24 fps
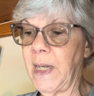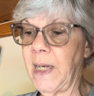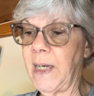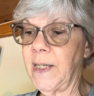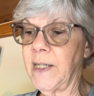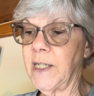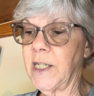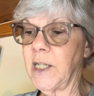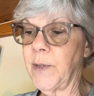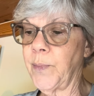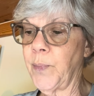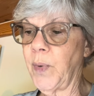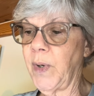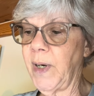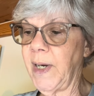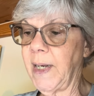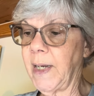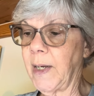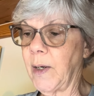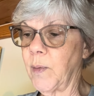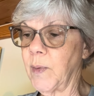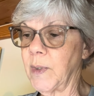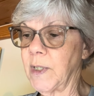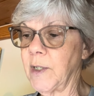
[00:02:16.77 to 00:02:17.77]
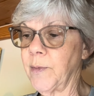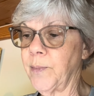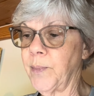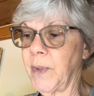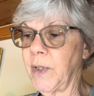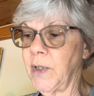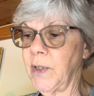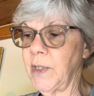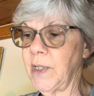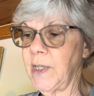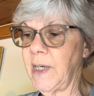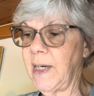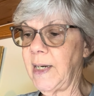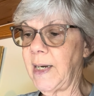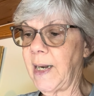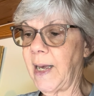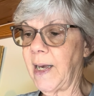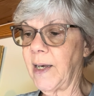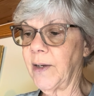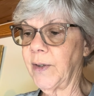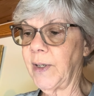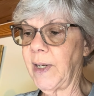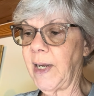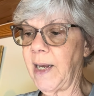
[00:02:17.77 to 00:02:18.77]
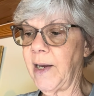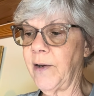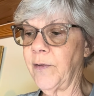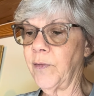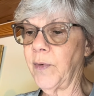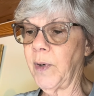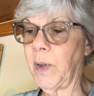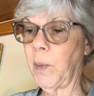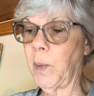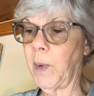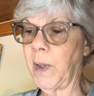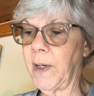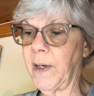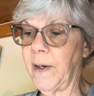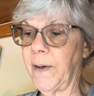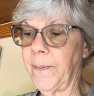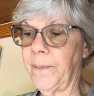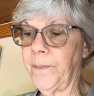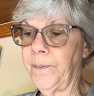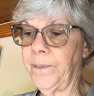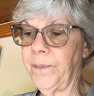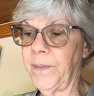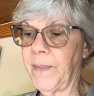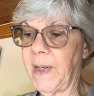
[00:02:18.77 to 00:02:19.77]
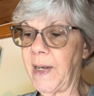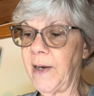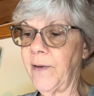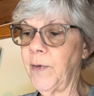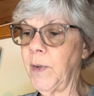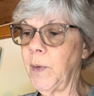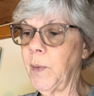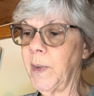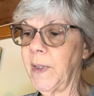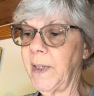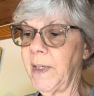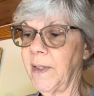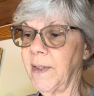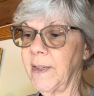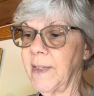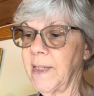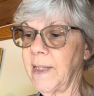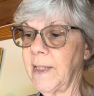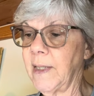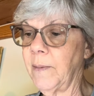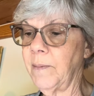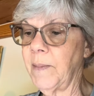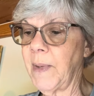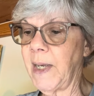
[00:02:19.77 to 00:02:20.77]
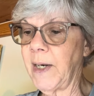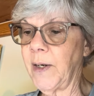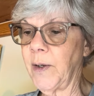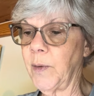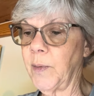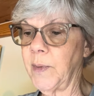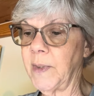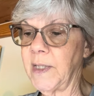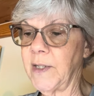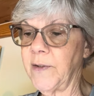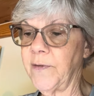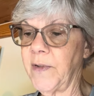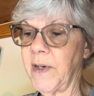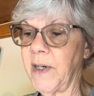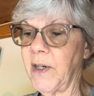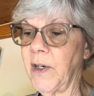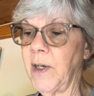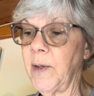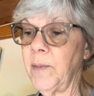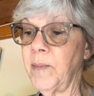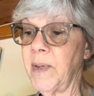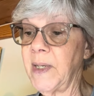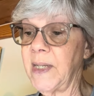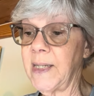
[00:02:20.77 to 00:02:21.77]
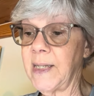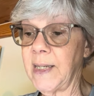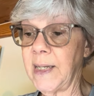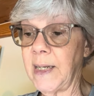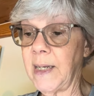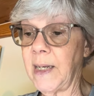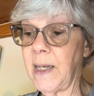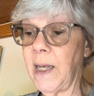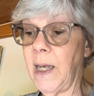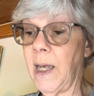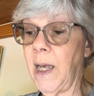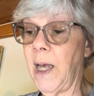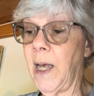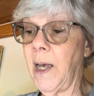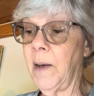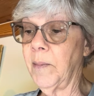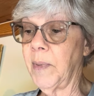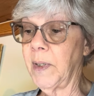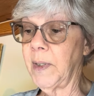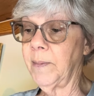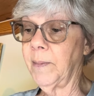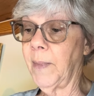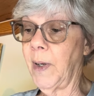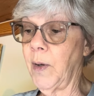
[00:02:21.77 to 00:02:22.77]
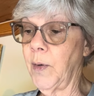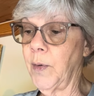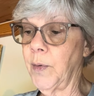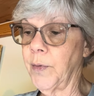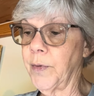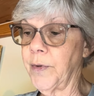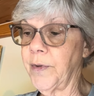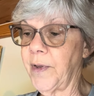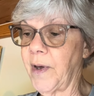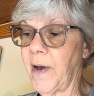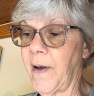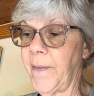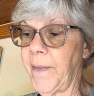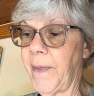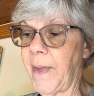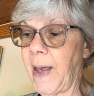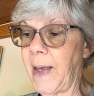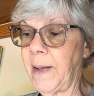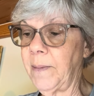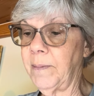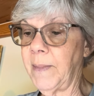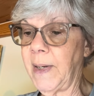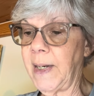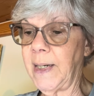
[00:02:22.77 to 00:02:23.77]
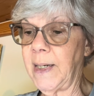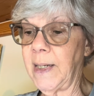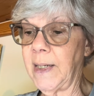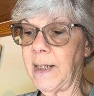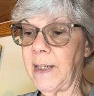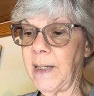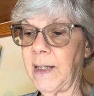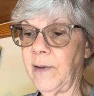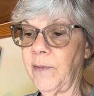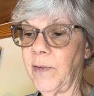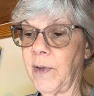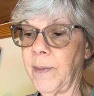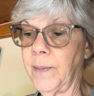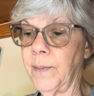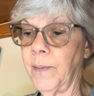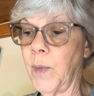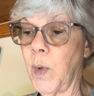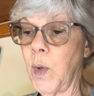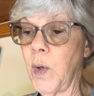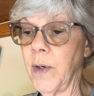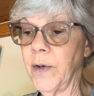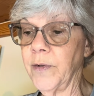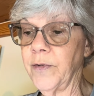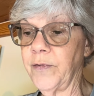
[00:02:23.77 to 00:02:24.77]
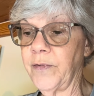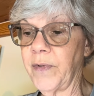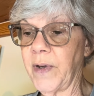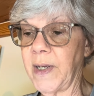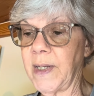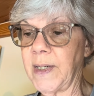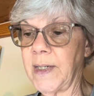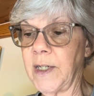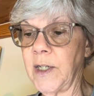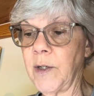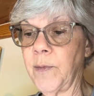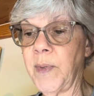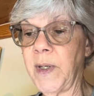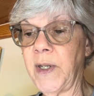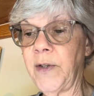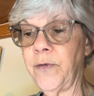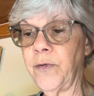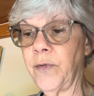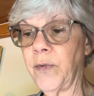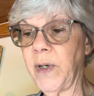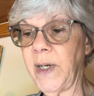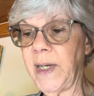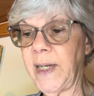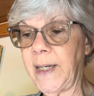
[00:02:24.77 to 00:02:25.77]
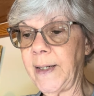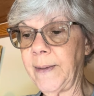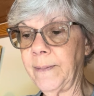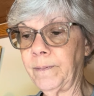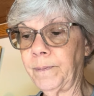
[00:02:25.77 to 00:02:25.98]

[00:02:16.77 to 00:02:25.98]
Spring was bursting out everywhere. Everyone else in the meadow was very busy, but Mole thought that made it even more fun to be free.